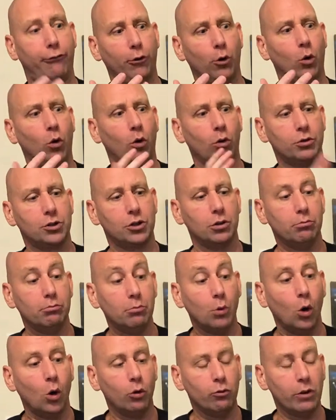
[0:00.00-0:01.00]
for some
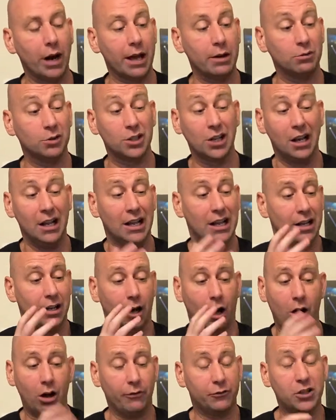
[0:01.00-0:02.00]
more rounds.
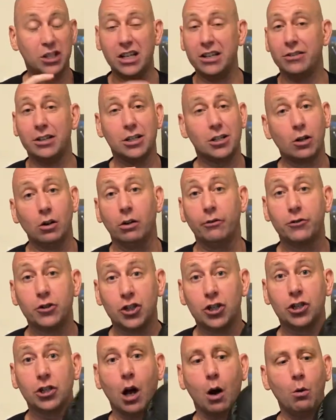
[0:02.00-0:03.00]
I've seen this glove
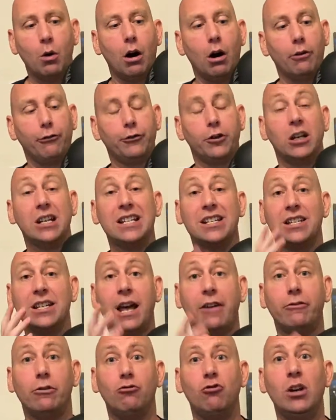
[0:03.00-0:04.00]
so often. It's
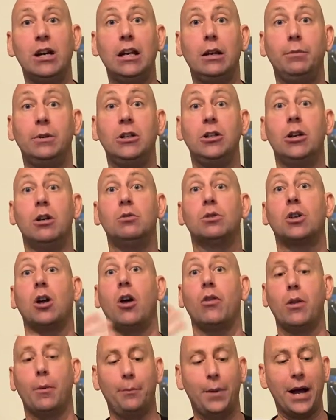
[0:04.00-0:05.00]
never really been used
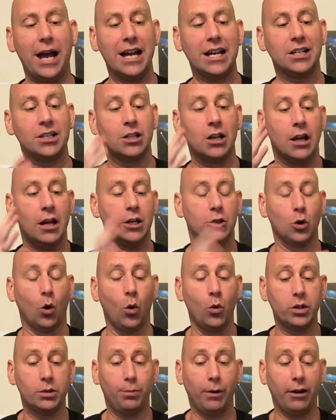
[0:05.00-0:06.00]
on the bags. It's
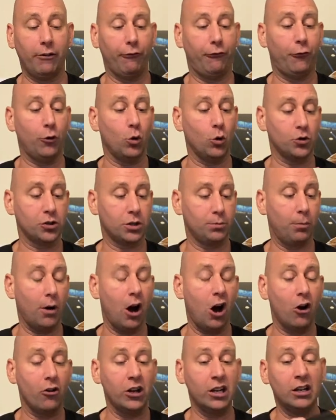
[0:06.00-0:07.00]
always been for
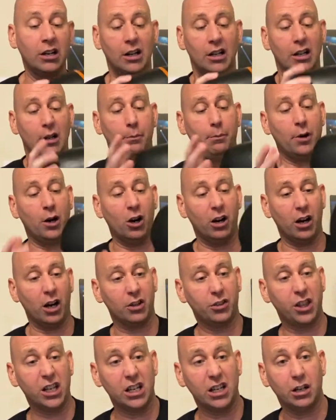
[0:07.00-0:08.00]
sparring, but I
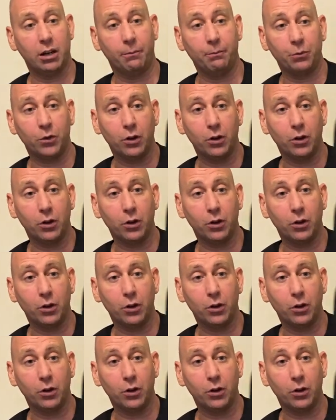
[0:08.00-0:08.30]
think